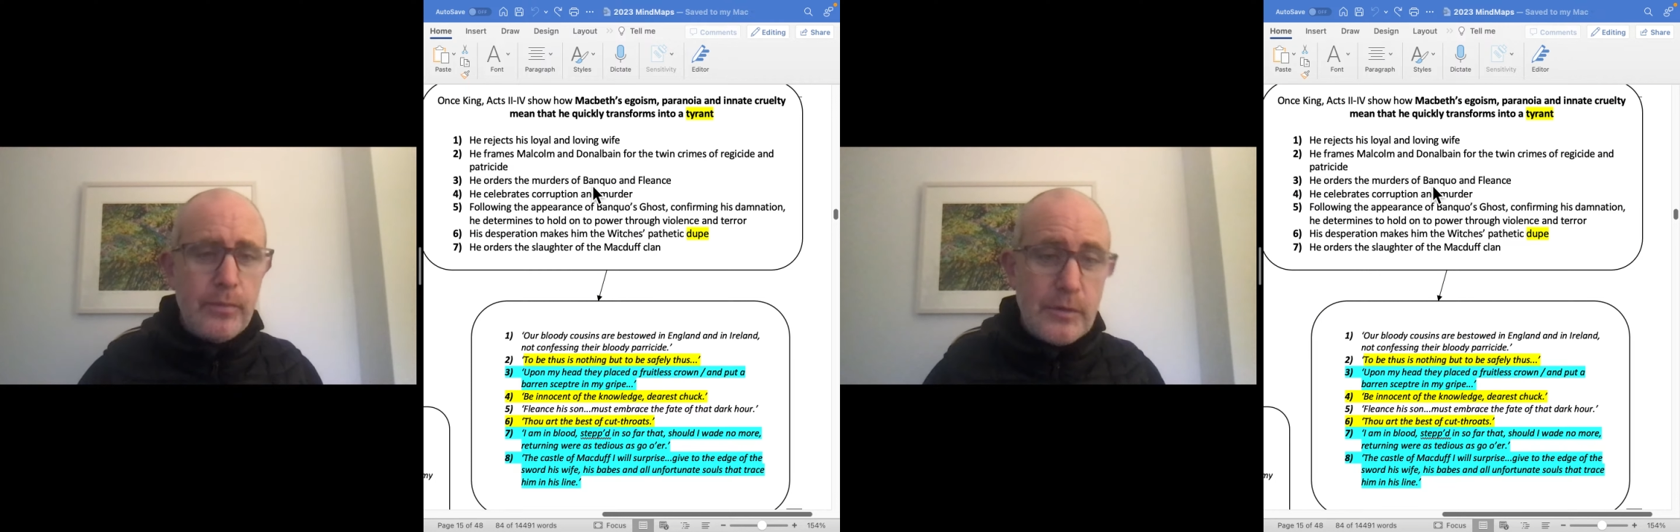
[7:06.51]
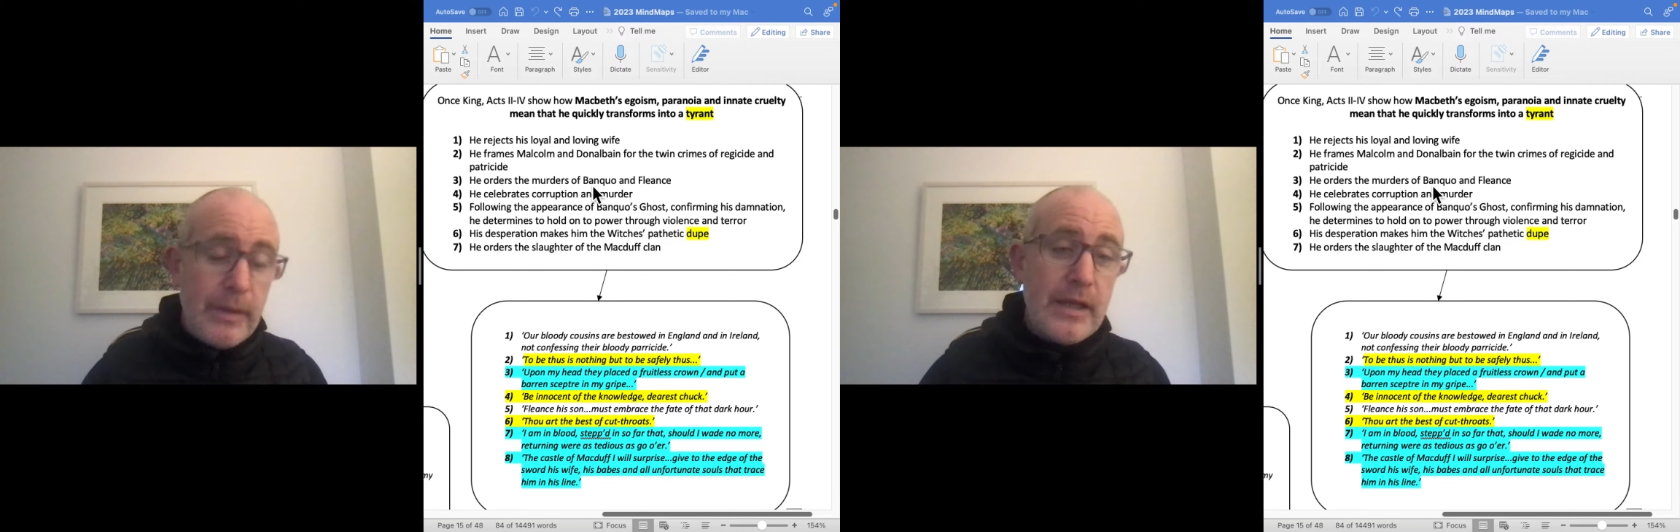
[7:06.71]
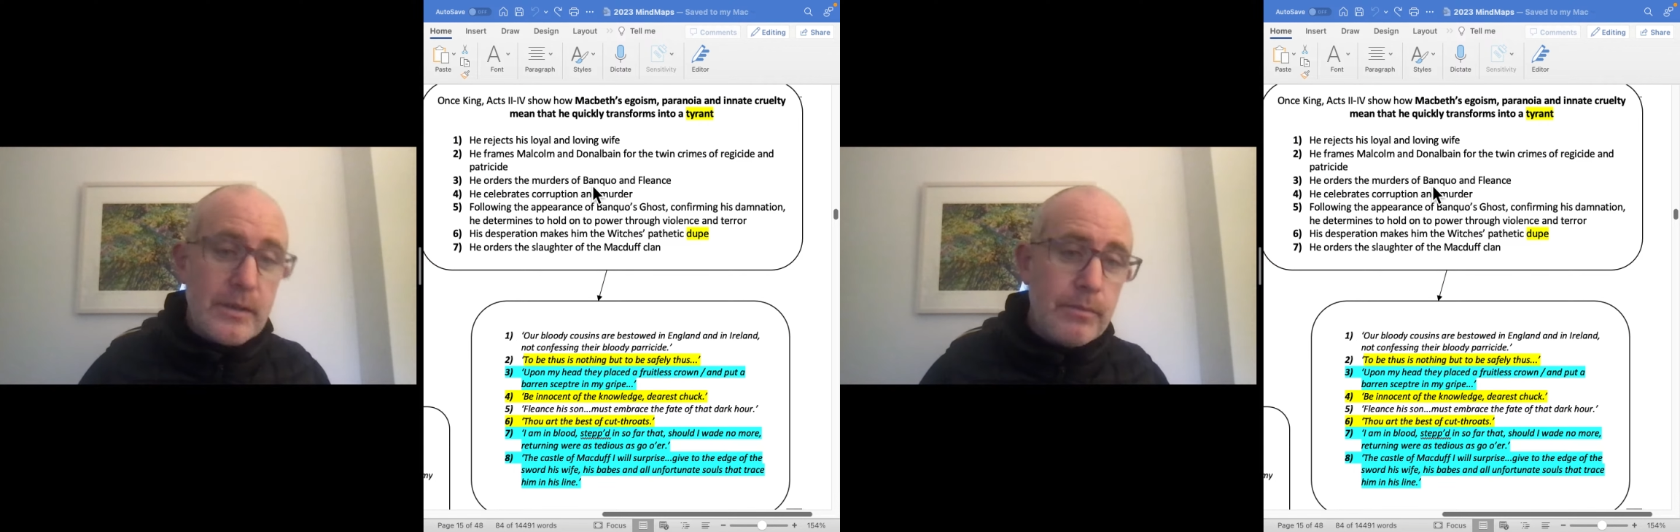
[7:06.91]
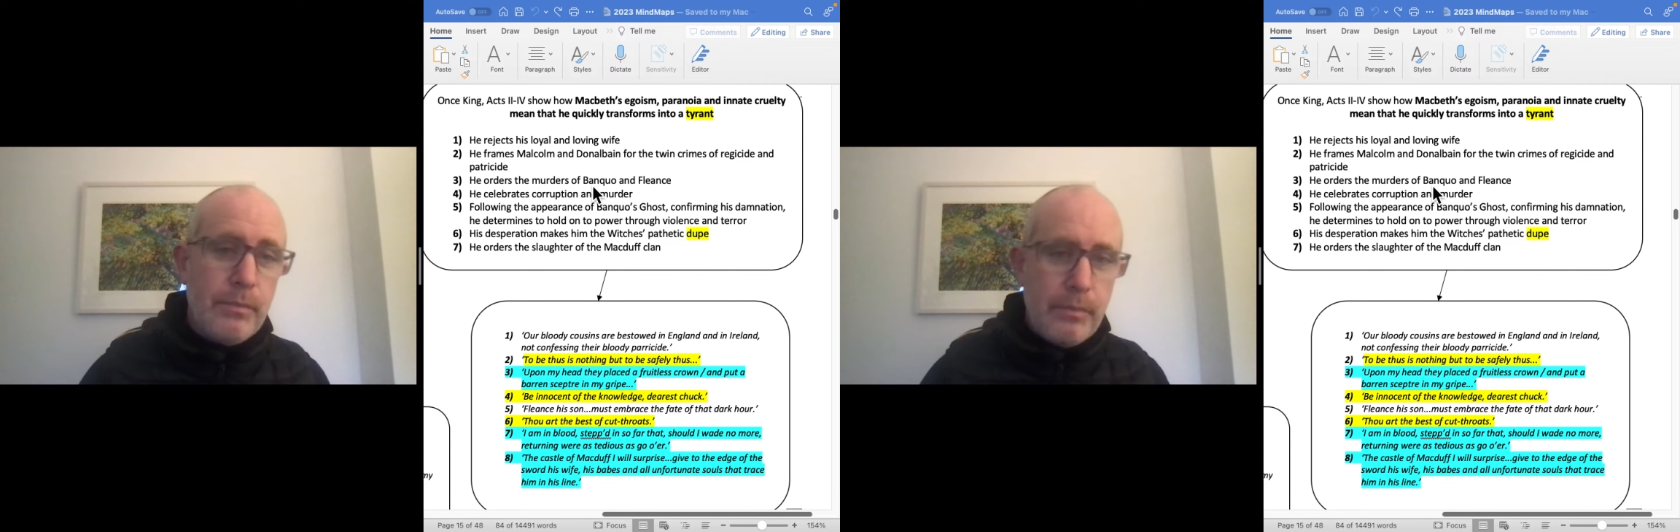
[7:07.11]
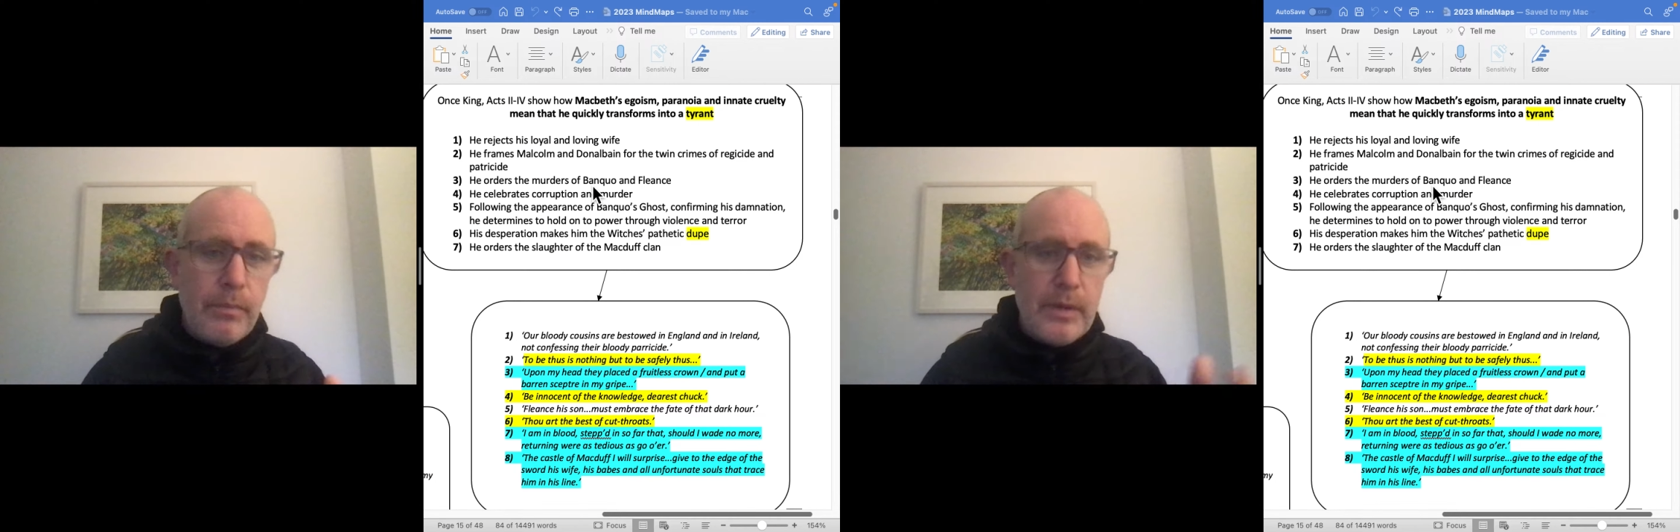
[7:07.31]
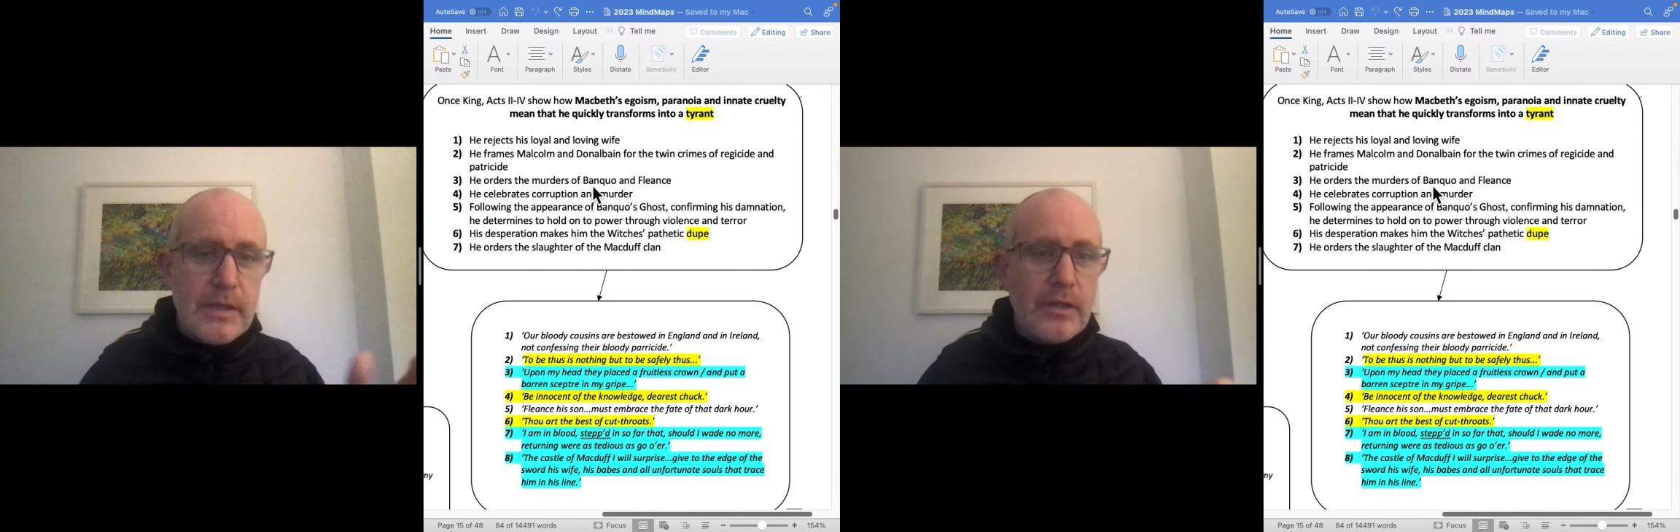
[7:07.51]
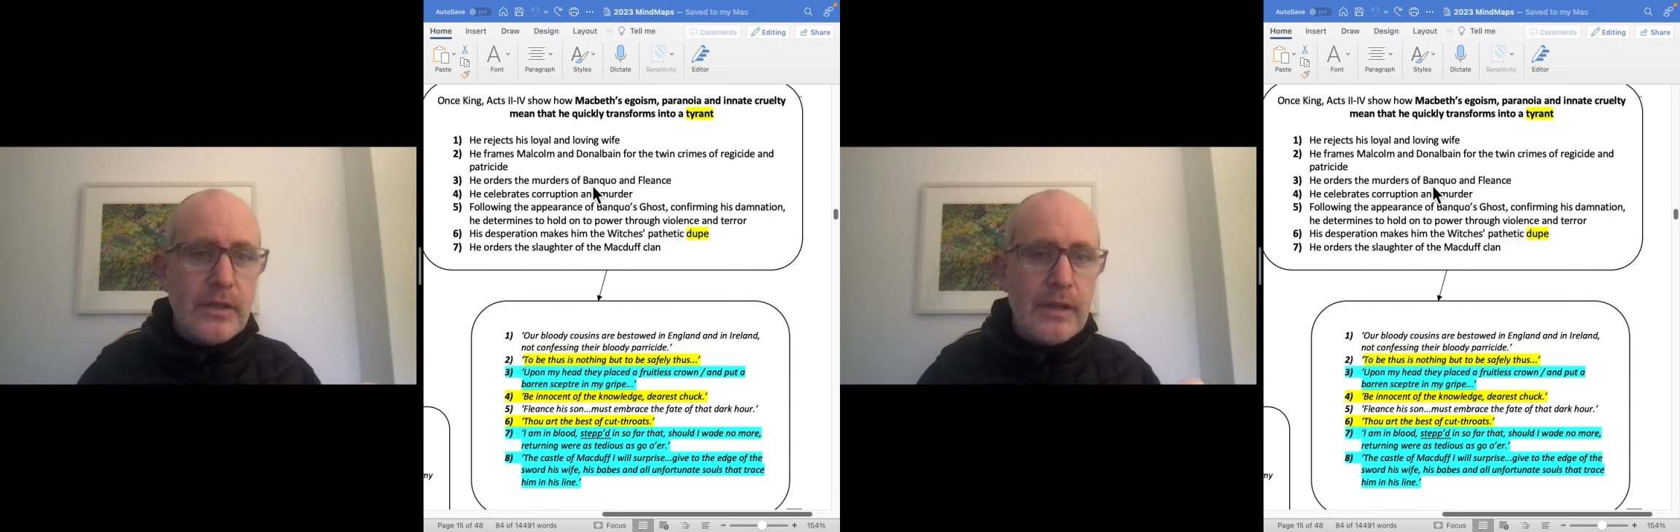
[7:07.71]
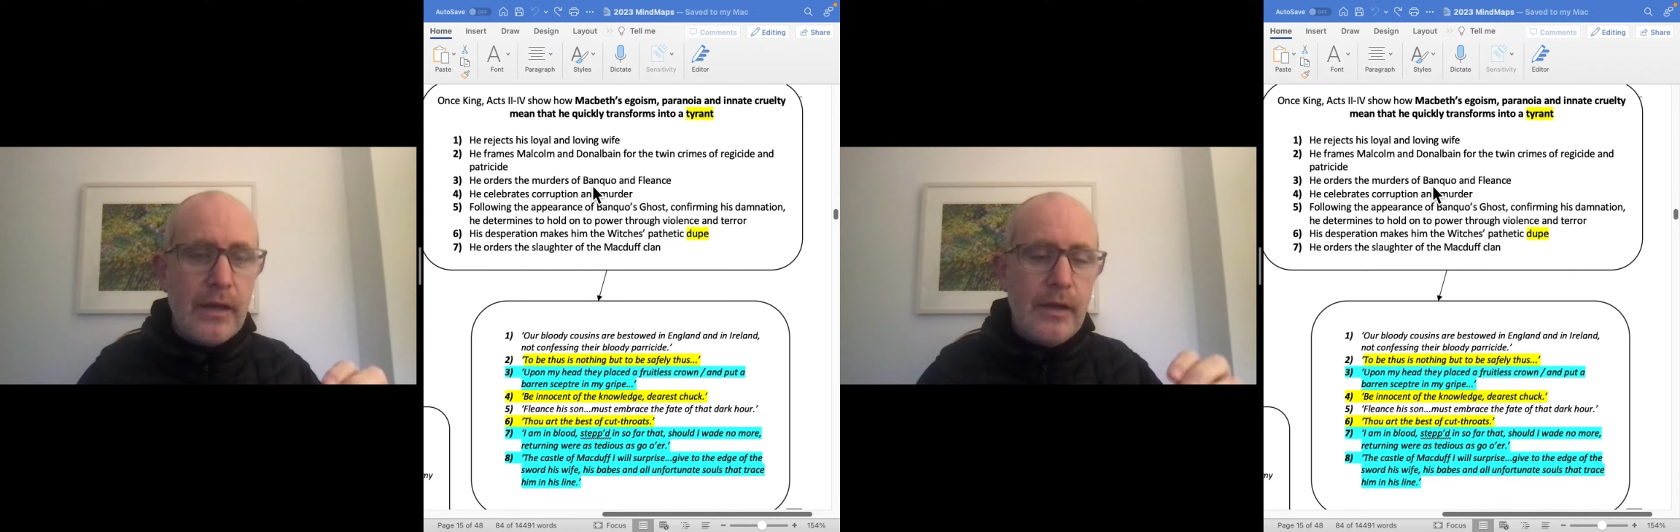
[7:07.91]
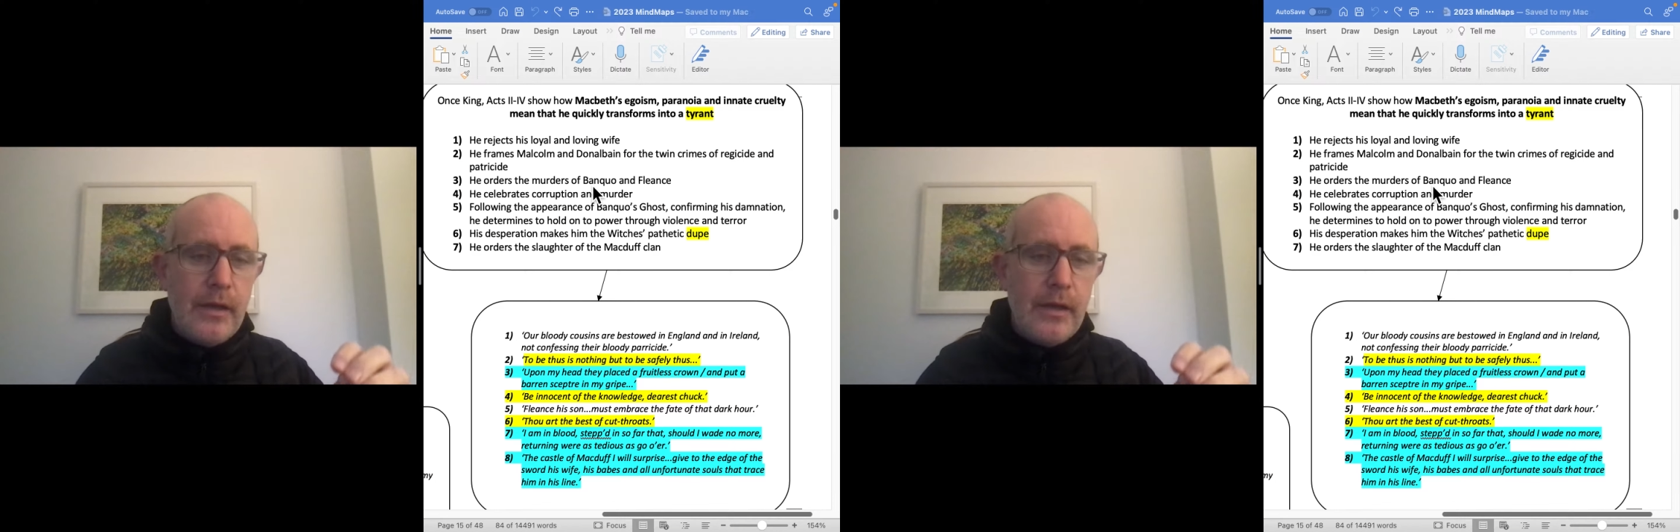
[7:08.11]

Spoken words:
which means essentially that